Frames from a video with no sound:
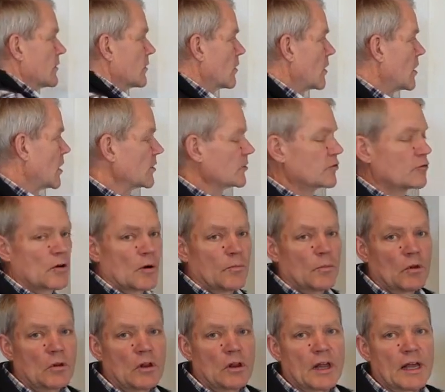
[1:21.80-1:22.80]
They're all
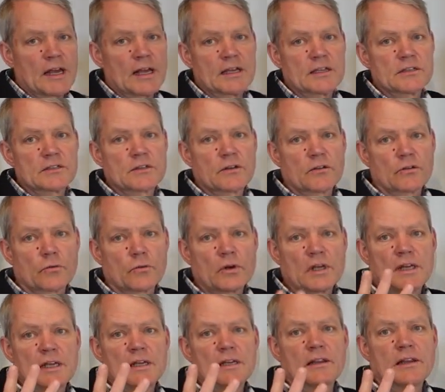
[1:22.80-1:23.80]
triple glazed,
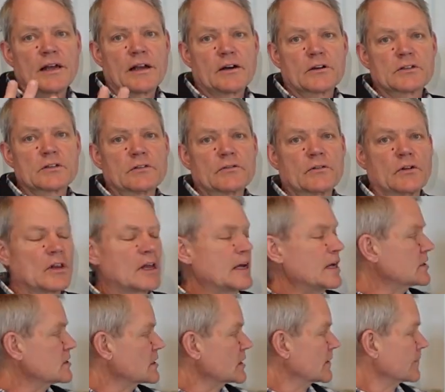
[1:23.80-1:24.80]
three layers of
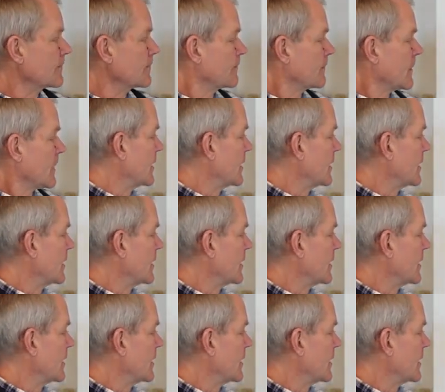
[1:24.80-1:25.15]
glazing,